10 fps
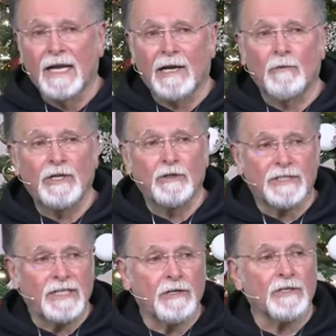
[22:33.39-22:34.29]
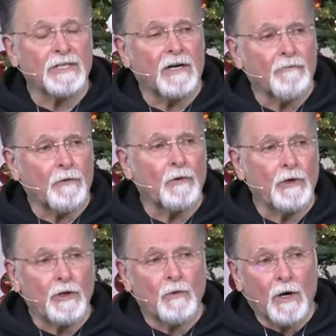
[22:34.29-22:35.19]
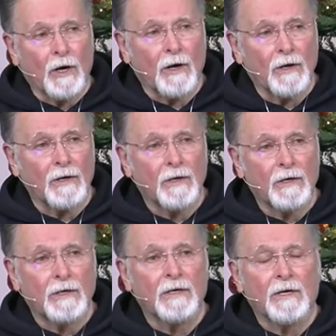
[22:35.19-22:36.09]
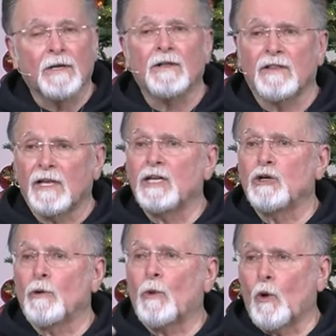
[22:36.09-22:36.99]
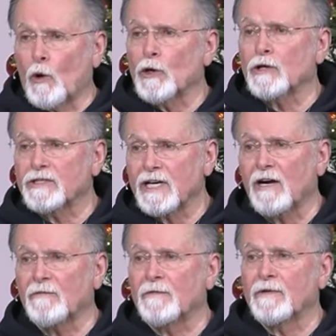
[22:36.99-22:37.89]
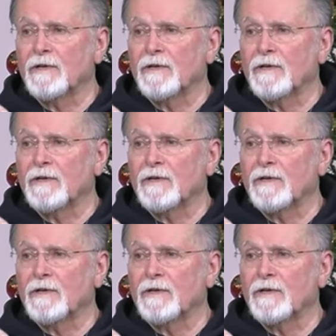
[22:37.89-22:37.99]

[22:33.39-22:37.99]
And when you see yourself for who you are, then you abhor yourself.